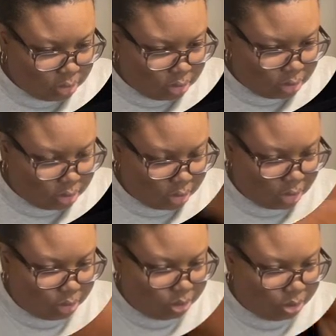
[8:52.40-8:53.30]

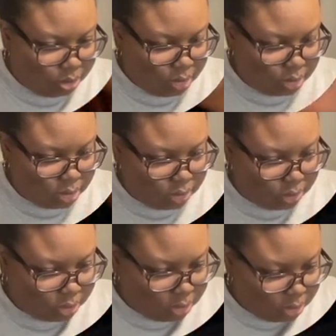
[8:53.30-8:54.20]
Okay, to this
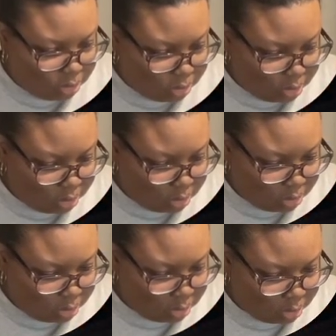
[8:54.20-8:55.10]
one,
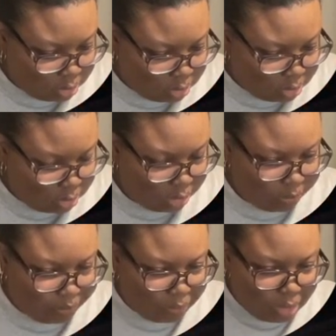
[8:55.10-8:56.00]
no.
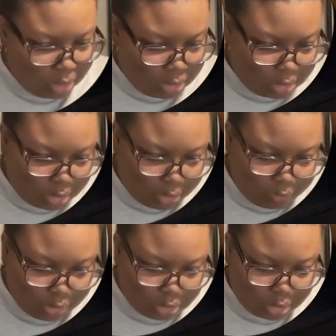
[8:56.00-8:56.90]
So if
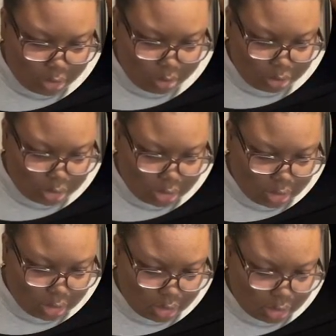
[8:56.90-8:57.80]
this is a number
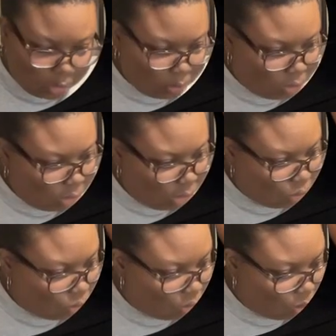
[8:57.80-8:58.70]
10, I think I'm going to go down
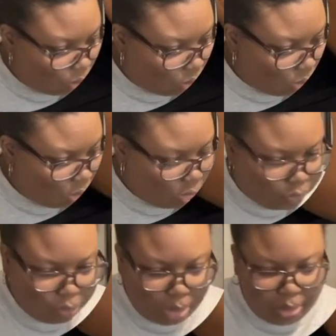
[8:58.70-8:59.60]
to a number 6
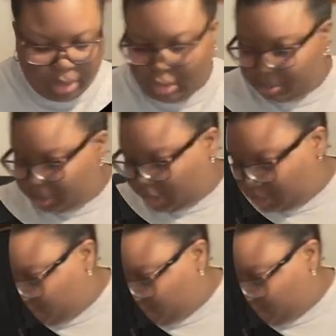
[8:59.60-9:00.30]
for my medium sized